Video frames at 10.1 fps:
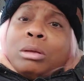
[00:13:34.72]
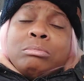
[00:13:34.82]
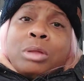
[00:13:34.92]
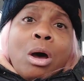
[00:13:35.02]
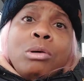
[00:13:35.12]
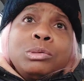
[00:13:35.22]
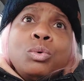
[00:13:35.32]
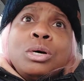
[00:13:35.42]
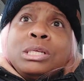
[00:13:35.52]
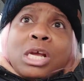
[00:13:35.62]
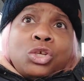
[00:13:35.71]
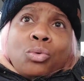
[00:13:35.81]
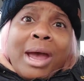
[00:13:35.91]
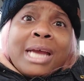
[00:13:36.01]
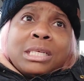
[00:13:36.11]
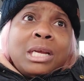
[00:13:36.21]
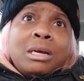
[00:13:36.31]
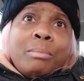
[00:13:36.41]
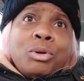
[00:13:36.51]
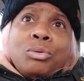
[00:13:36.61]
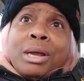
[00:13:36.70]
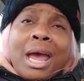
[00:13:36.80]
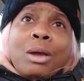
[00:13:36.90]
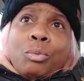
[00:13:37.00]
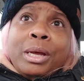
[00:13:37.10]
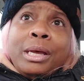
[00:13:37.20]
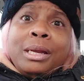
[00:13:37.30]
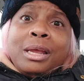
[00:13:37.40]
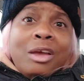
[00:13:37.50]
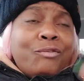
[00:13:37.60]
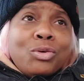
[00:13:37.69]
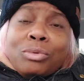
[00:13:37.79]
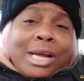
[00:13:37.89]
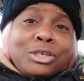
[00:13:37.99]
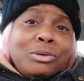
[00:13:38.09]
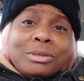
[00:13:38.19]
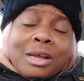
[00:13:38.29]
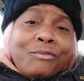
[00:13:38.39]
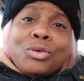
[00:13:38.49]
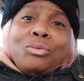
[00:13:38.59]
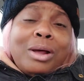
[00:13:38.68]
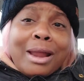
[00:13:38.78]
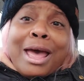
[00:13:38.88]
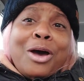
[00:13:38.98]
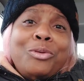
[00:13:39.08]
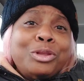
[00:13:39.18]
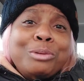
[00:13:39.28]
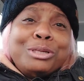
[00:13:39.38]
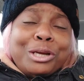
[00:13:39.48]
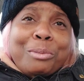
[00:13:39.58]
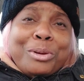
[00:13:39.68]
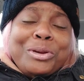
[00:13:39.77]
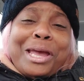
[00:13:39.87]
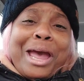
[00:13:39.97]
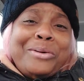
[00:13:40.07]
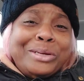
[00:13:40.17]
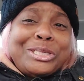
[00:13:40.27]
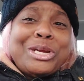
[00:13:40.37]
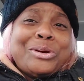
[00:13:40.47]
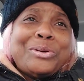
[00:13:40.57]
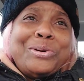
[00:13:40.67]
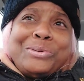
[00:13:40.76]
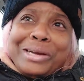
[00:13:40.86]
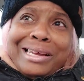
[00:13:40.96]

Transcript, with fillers: those ones that you actually communicate with, if you let your, if you allow them to communicate with you,